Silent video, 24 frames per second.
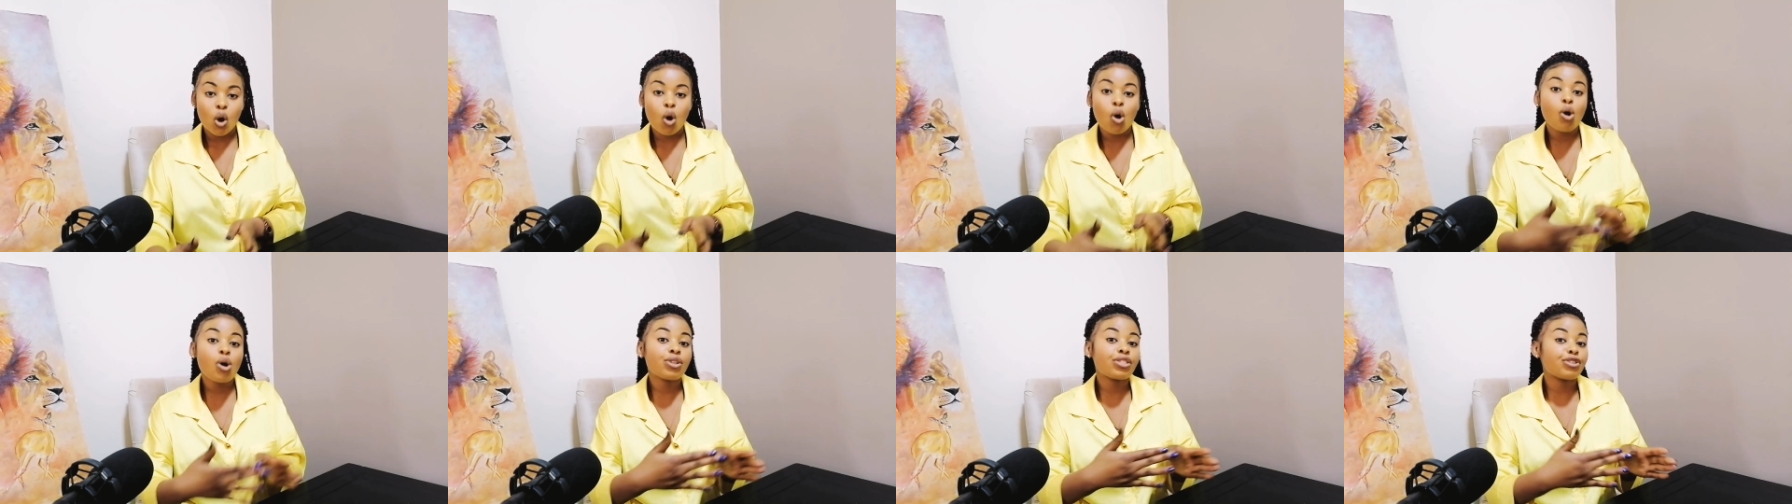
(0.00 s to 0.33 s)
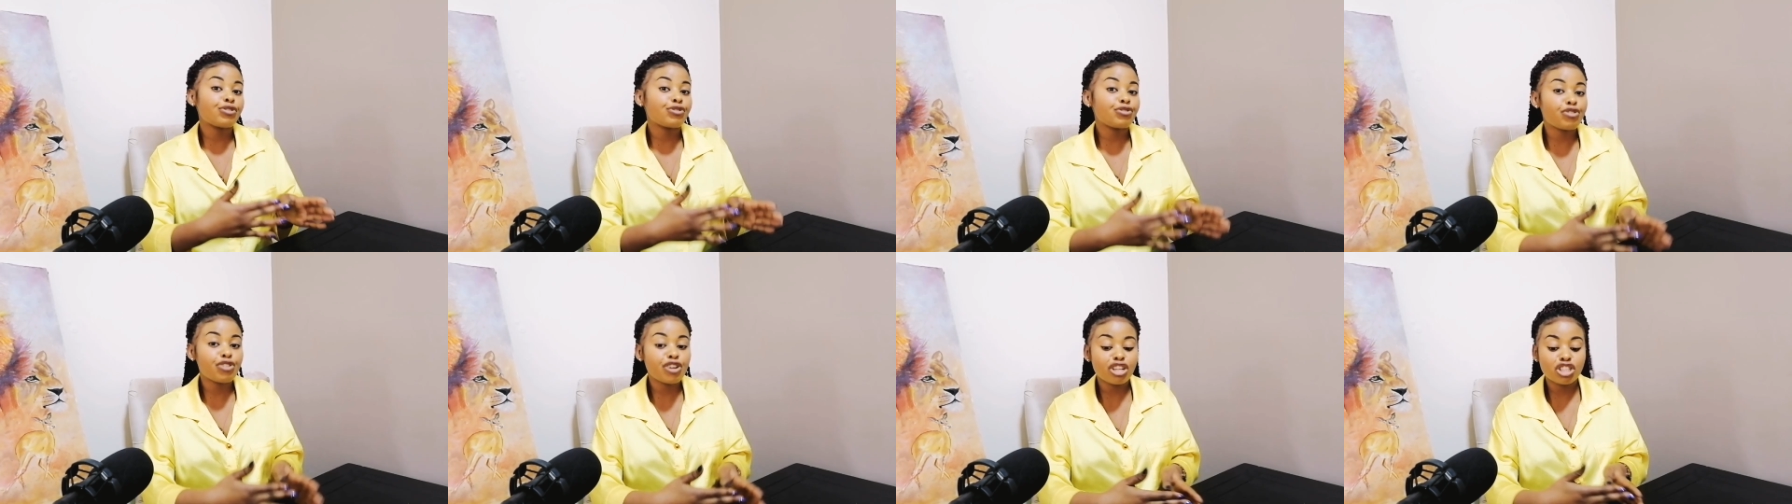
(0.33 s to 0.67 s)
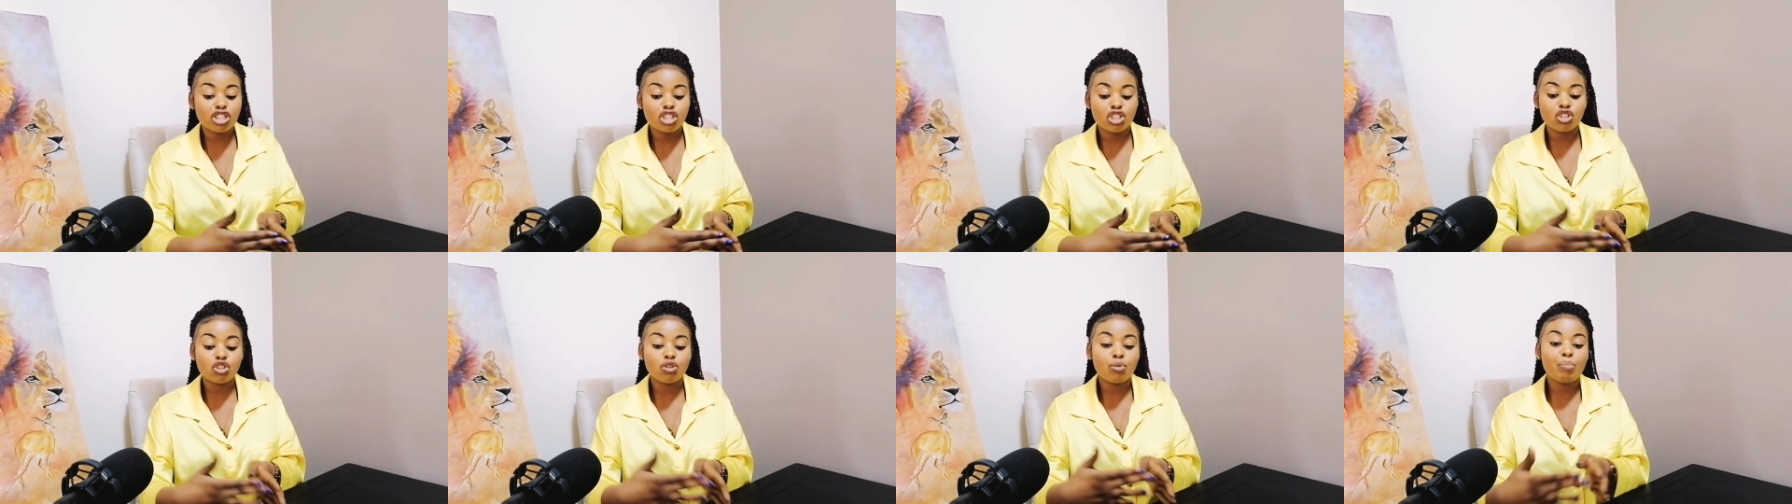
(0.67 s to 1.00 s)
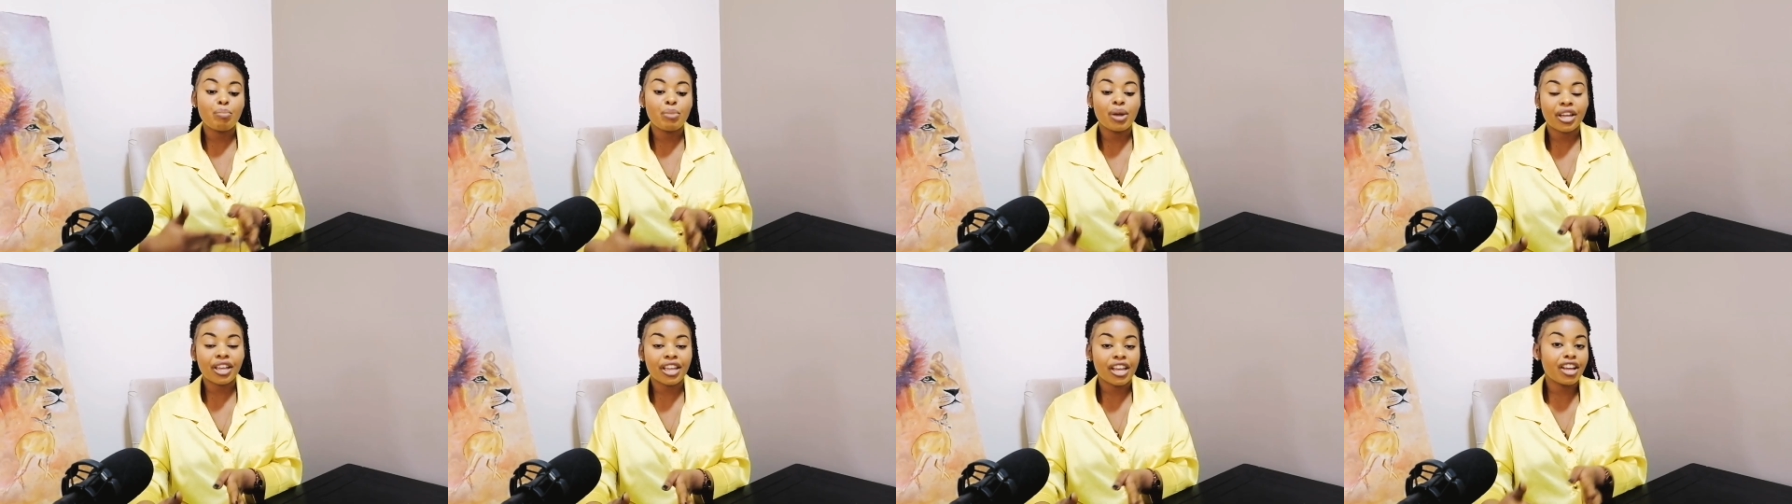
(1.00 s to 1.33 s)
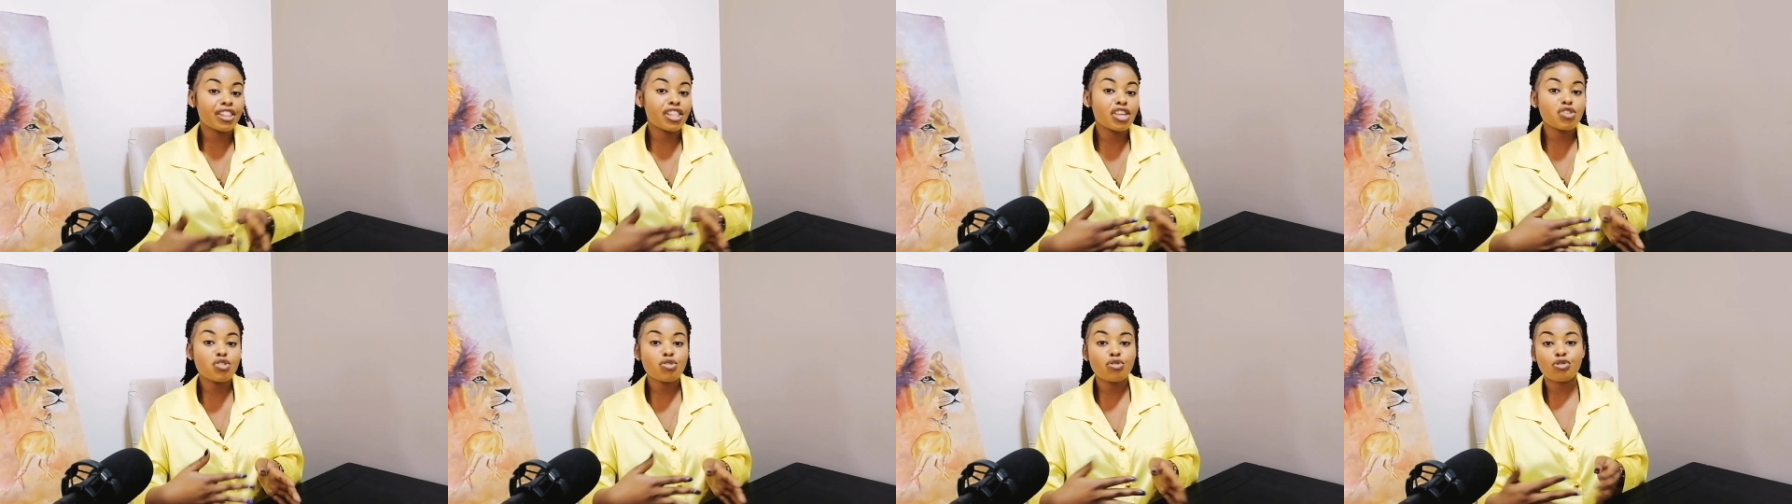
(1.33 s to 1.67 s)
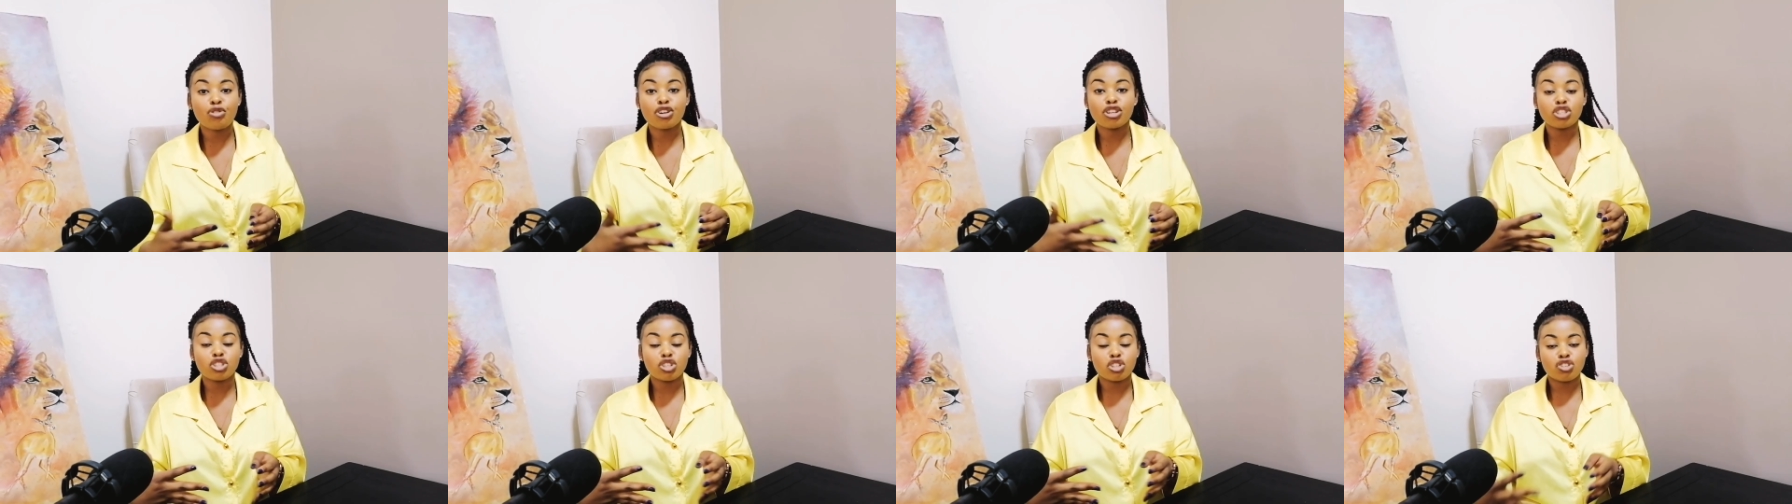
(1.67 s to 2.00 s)
all the friends you're making, the new
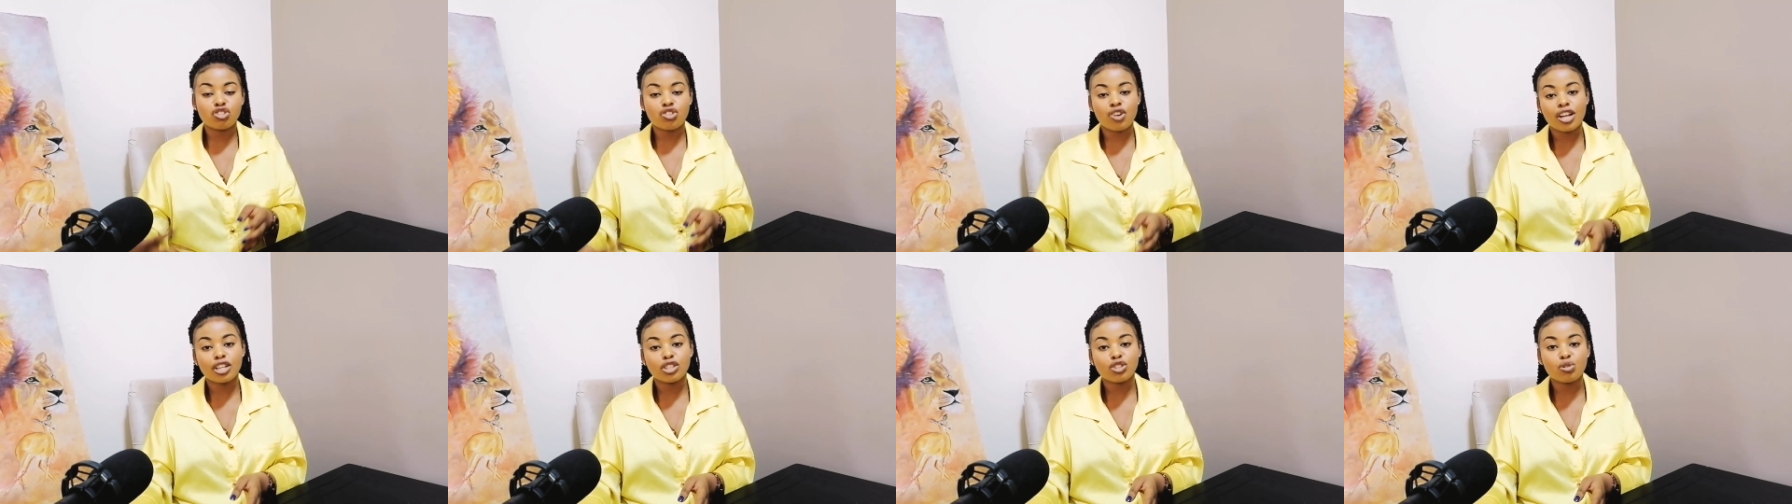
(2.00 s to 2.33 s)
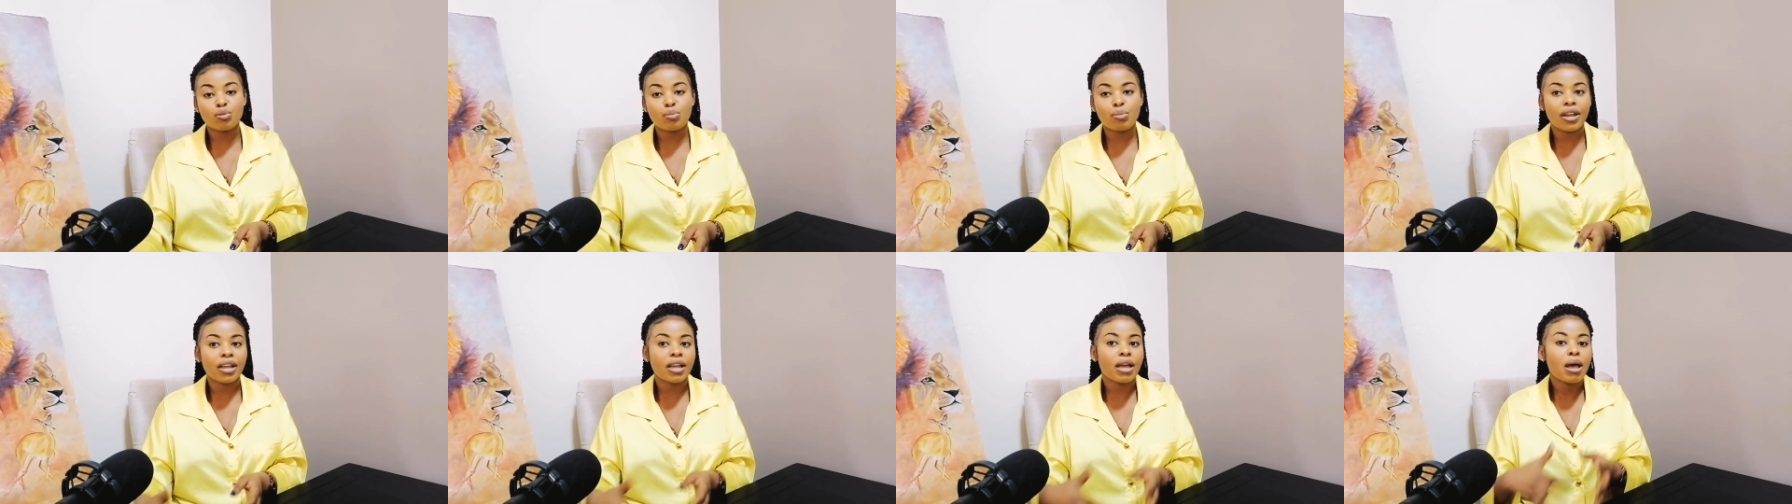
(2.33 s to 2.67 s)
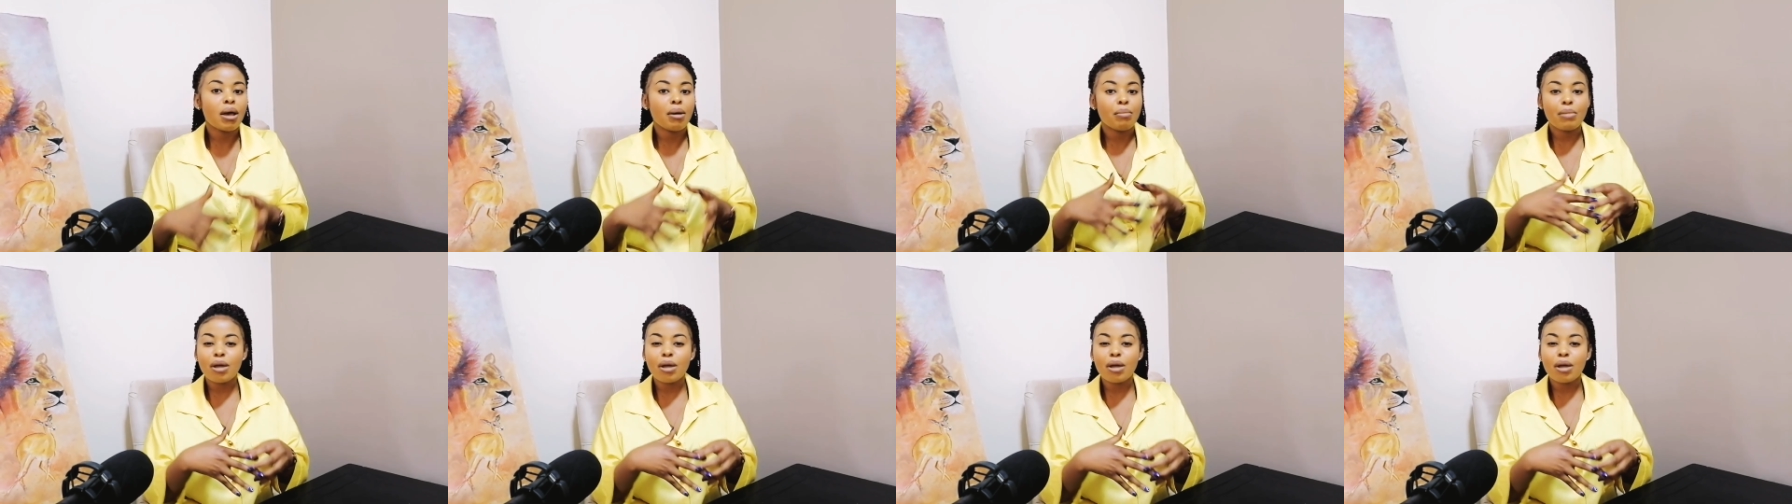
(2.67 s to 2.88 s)
friends you're trying to make,